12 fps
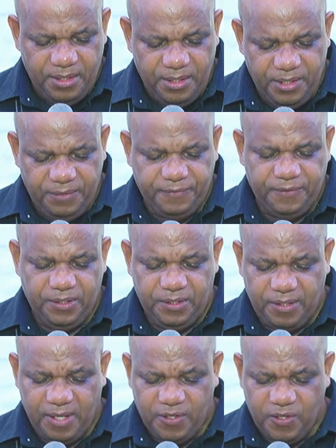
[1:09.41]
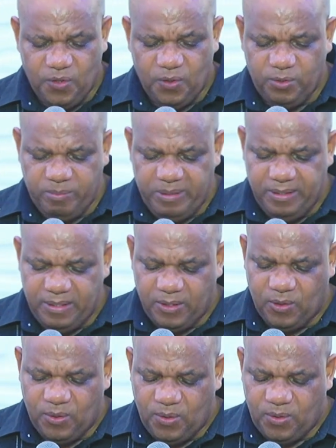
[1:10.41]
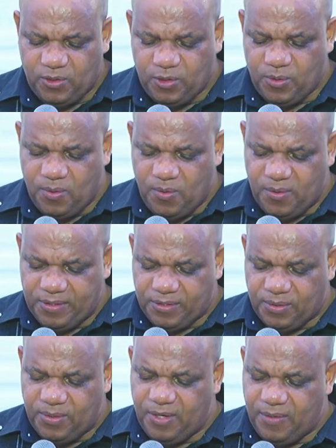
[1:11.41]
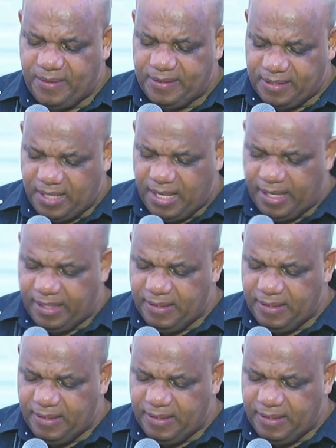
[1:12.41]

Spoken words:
If it had not been the Lord who was on our side,